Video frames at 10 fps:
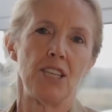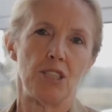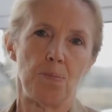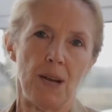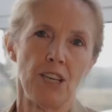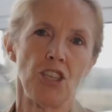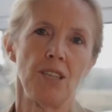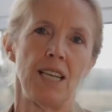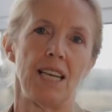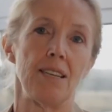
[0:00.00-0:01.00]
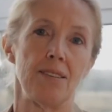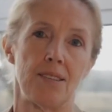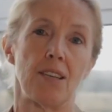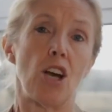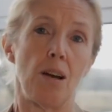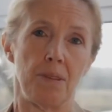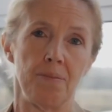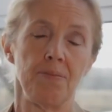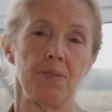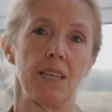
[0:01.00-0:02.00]
Depression is
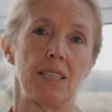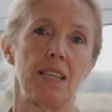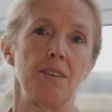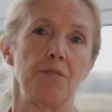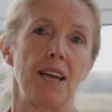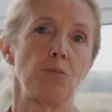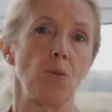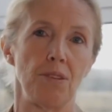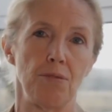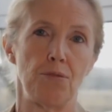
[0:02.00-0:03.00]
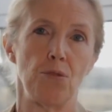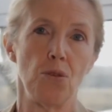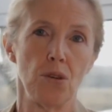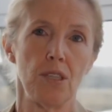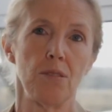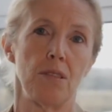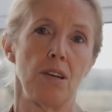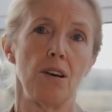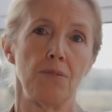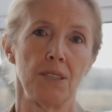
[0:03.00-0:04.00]
common. It can affect 1 in 4
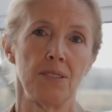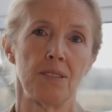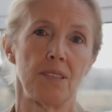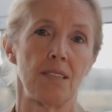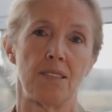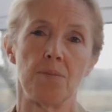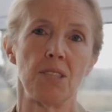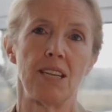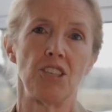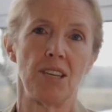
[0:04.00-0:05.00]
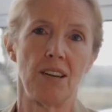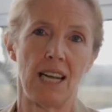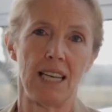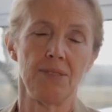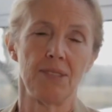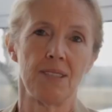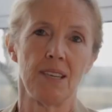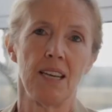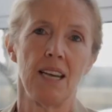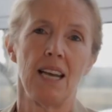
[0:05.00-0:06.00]
of us at some stage in our lives.
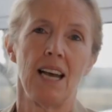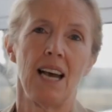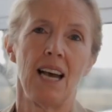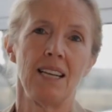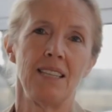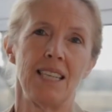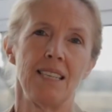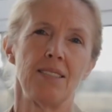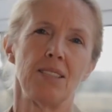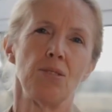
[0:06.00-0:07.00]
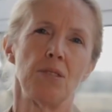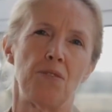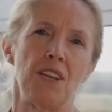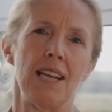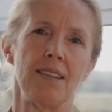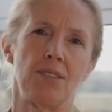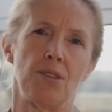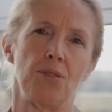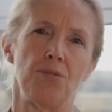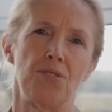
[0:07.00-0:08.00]
And it's those feelings
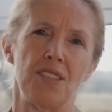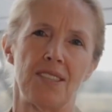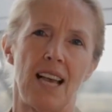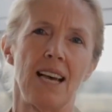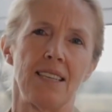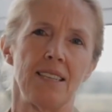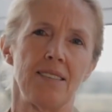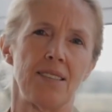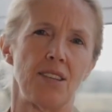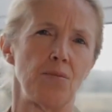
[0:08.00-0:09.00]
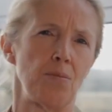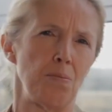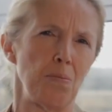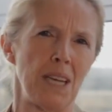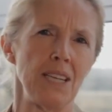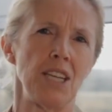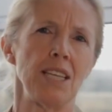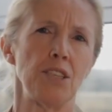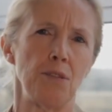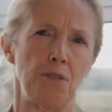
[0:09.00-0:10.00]
of sadness that begin to
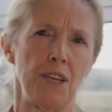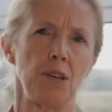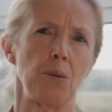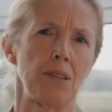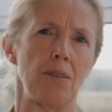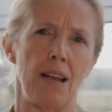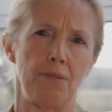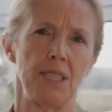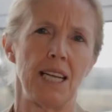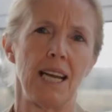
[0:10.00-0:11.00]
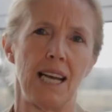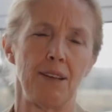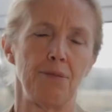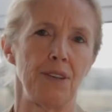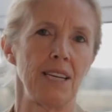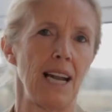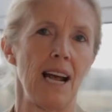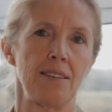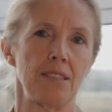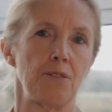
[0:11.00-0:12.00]
interfere with our everyday life and
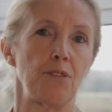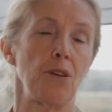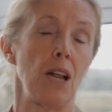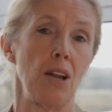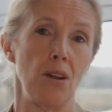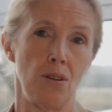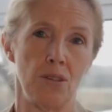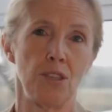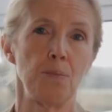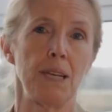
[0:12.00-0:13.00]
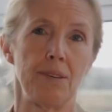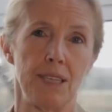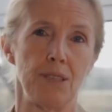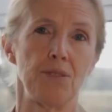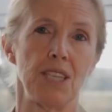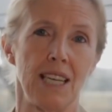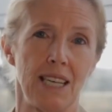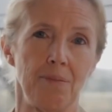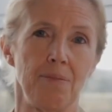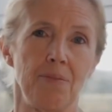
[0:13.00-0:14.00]
last for a longer period of
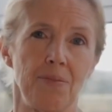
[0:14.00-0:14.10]
time.